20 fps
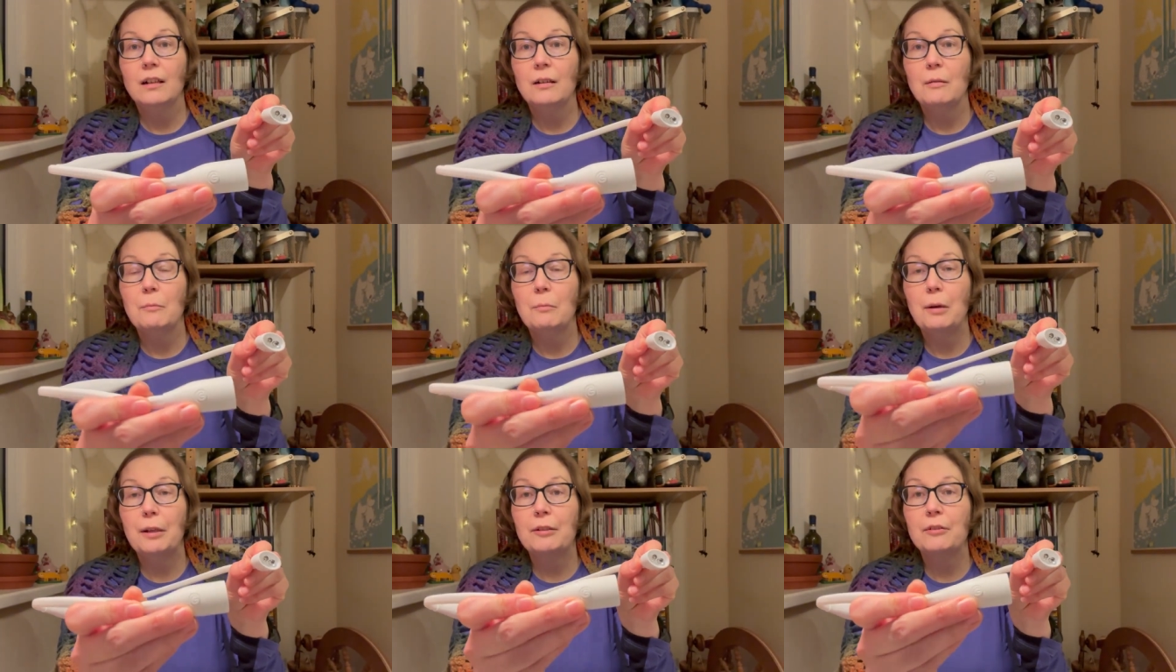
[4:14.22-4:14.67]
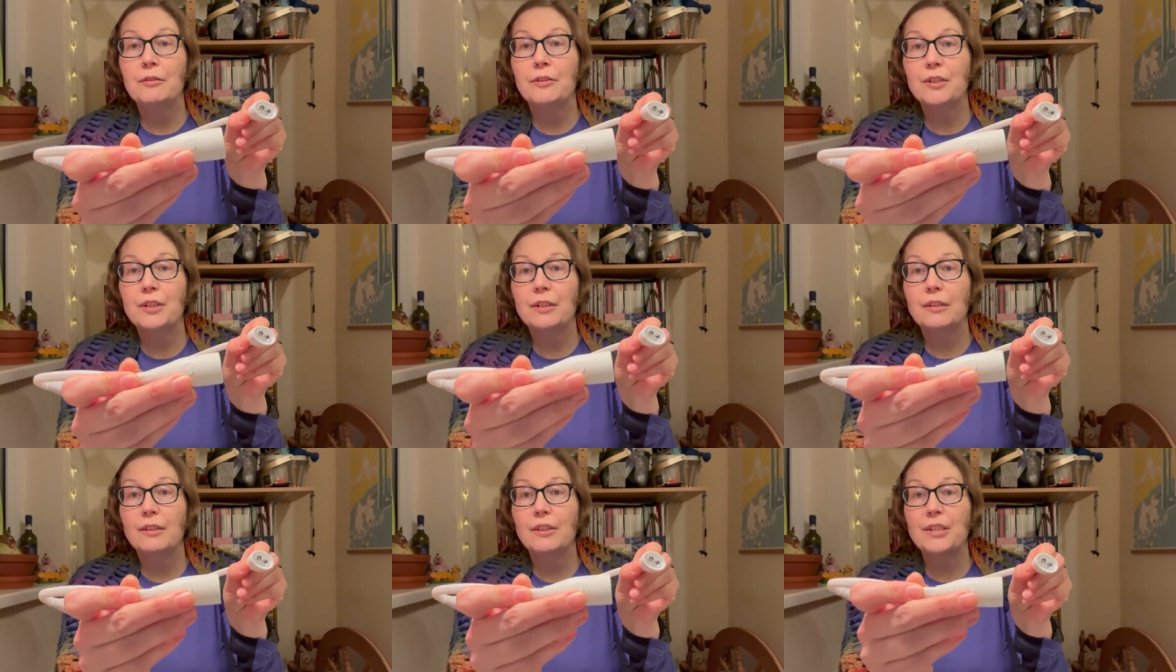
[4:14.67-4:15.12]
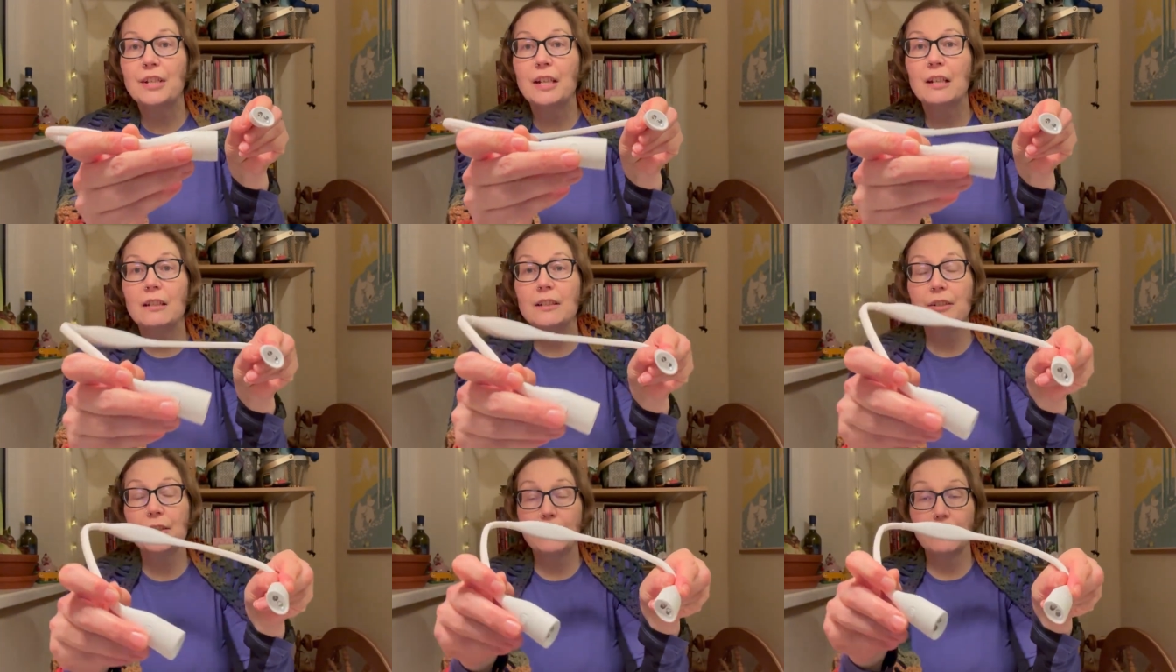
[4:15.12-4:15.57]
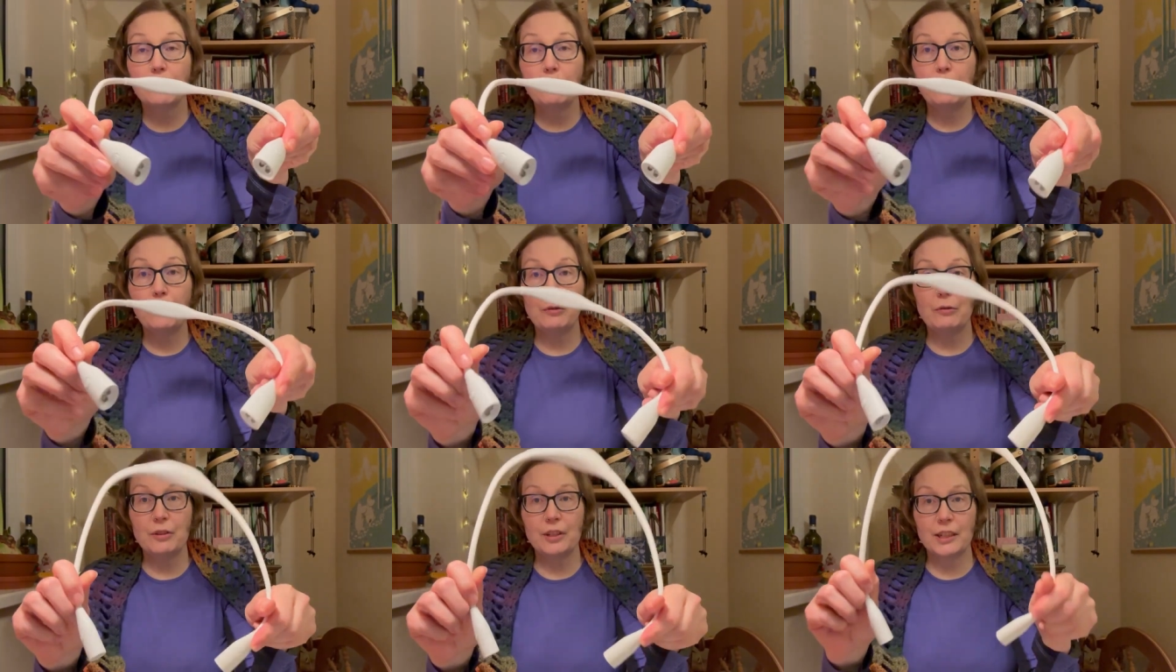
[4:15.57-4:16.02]
buttons on the sides on the
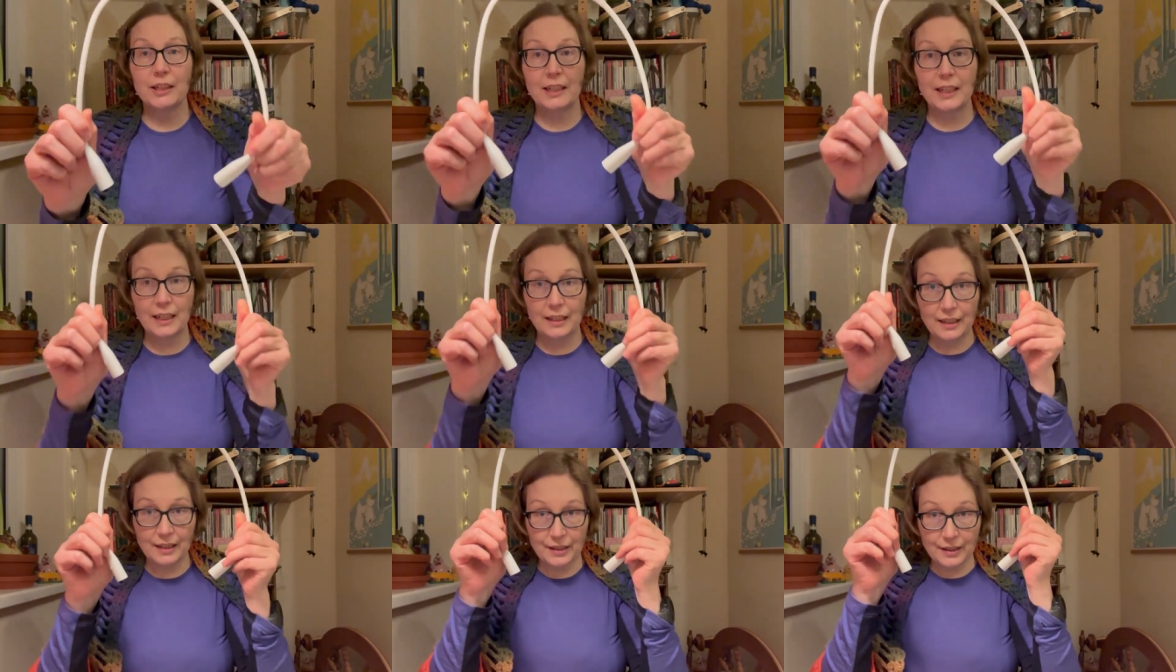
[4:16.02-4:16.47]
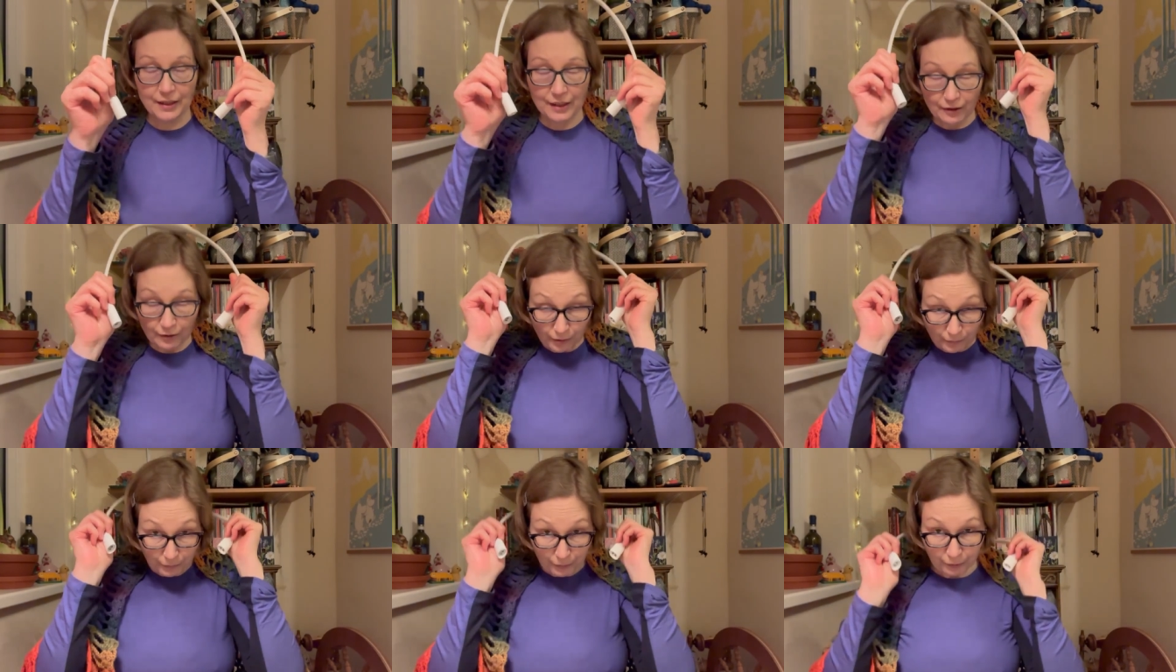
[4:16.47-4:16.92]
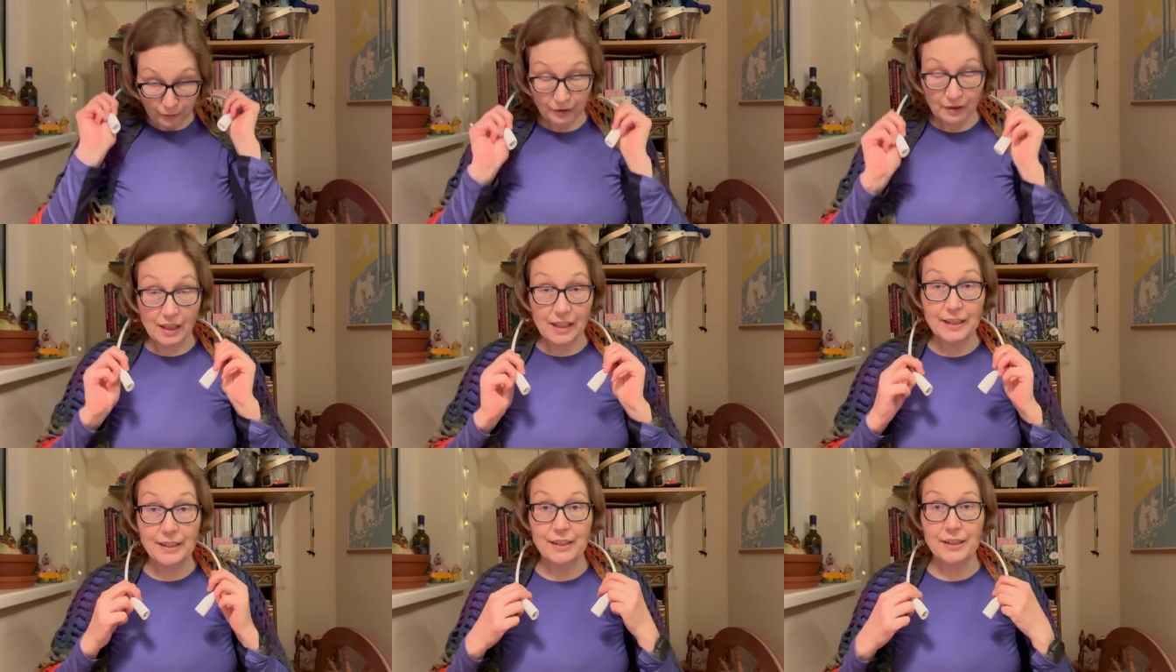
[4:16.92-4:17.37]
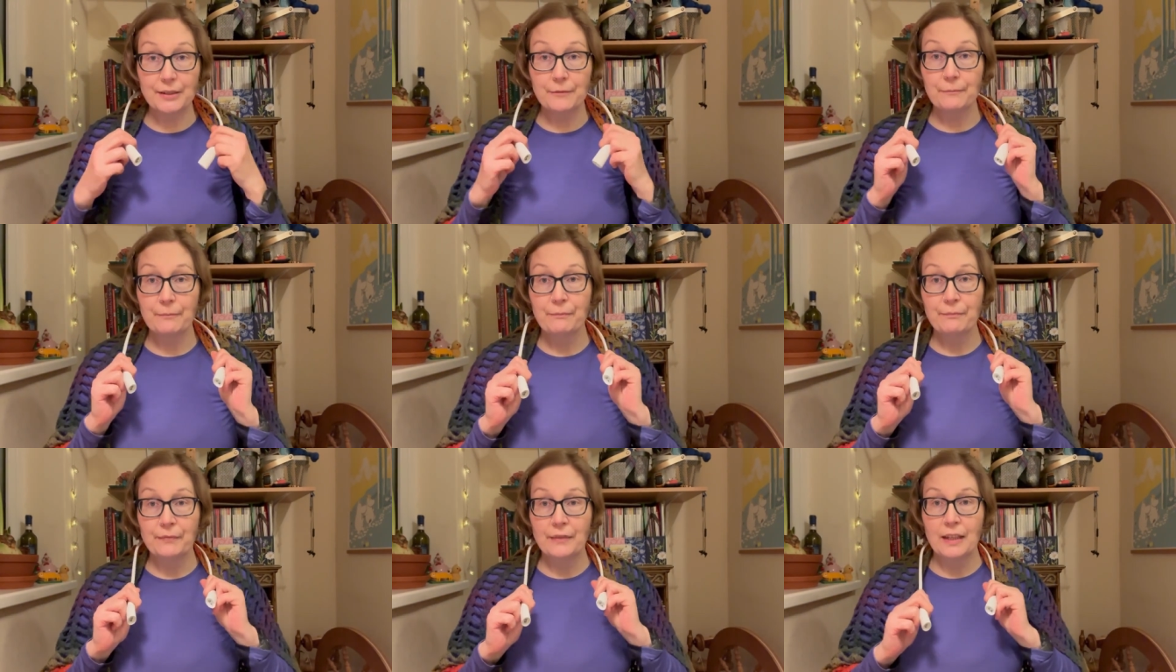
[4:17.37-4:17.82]
both antennae or both lights,
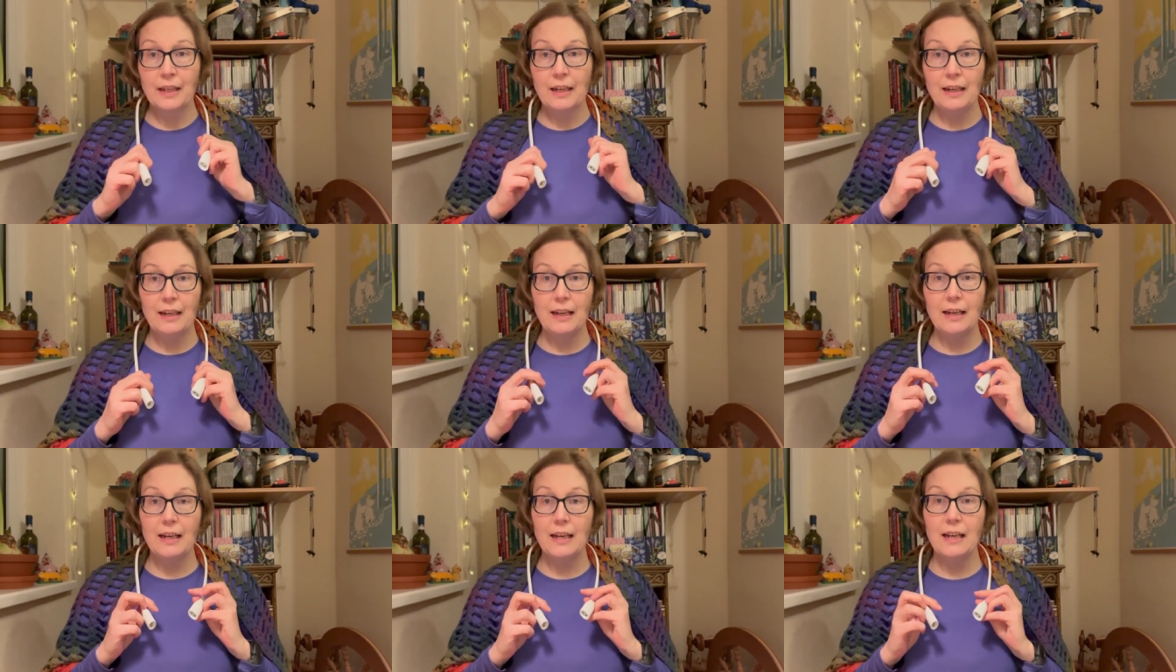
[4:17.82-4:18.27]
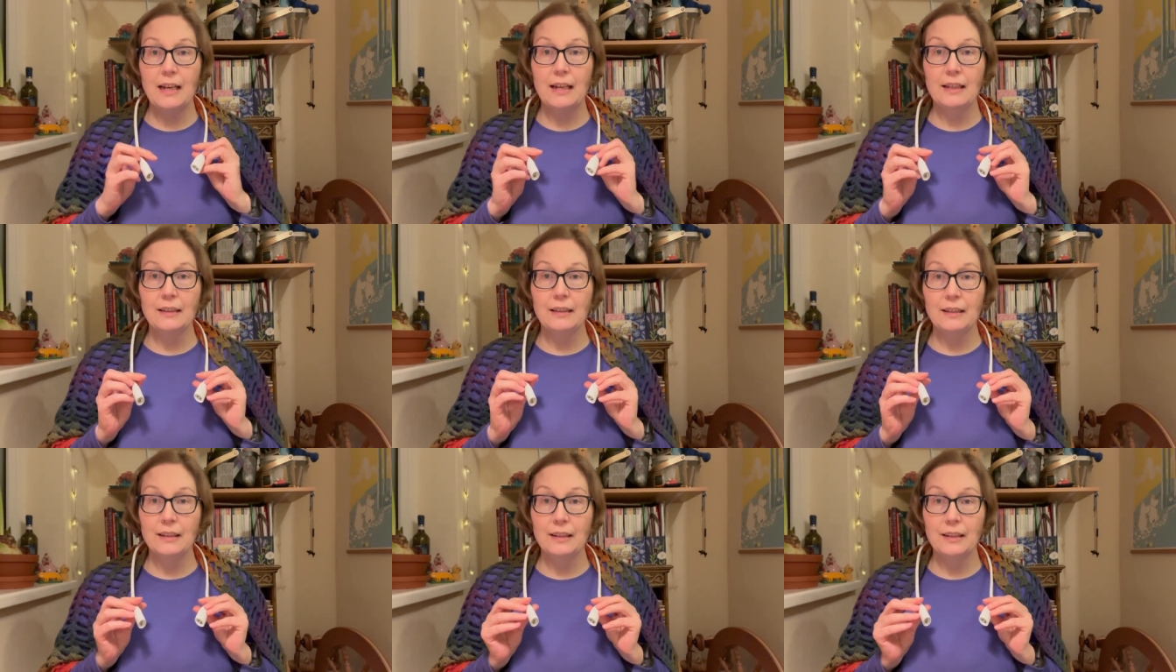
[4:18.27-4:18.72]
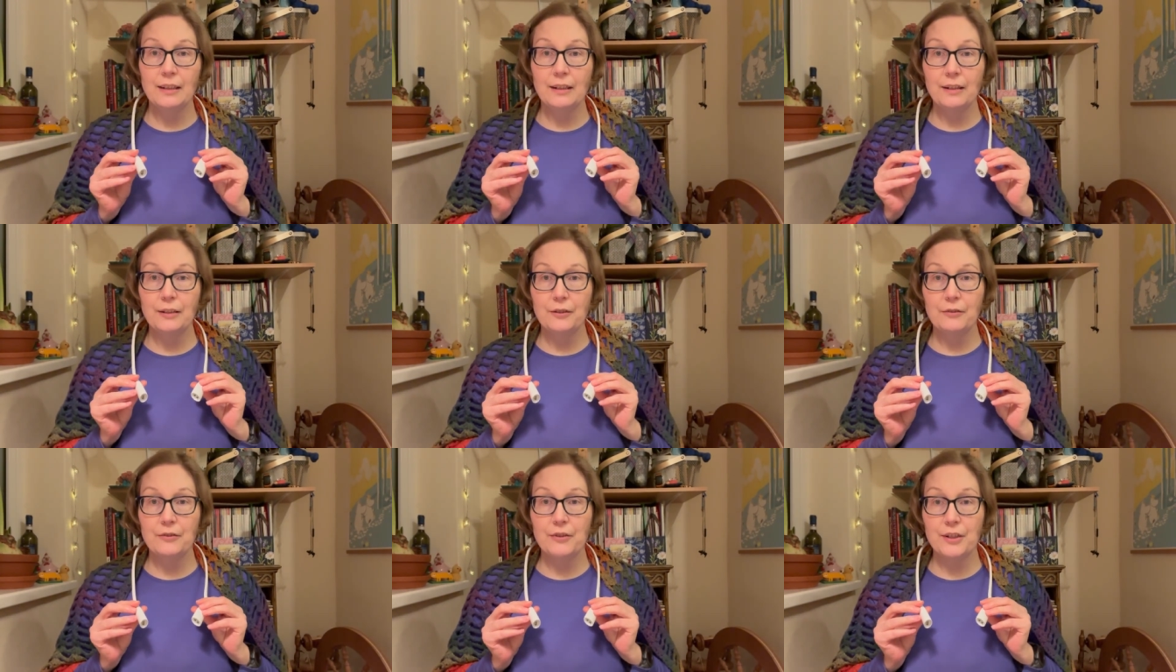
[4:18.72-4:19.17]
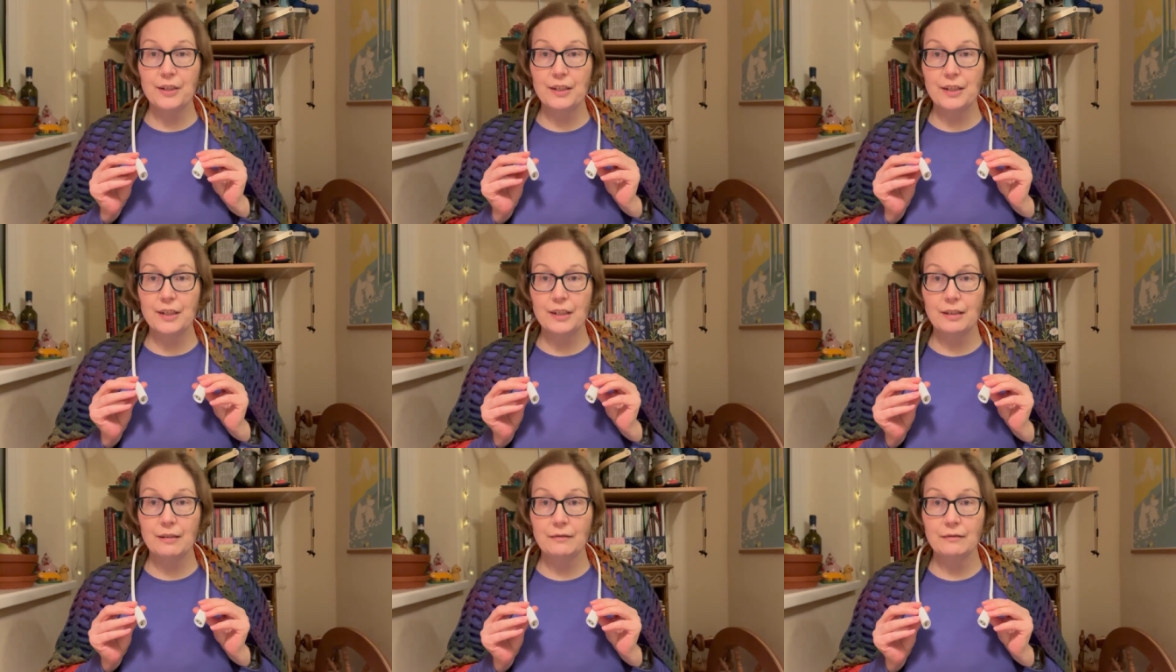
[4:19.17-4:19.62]
and you
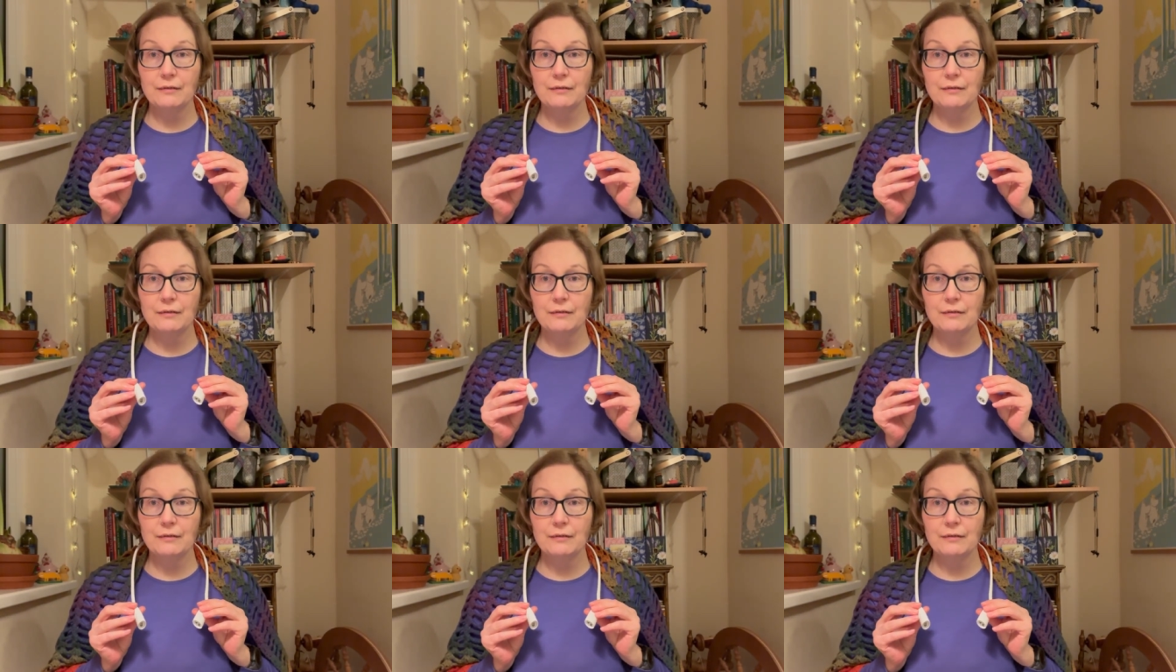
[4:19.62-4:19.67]
just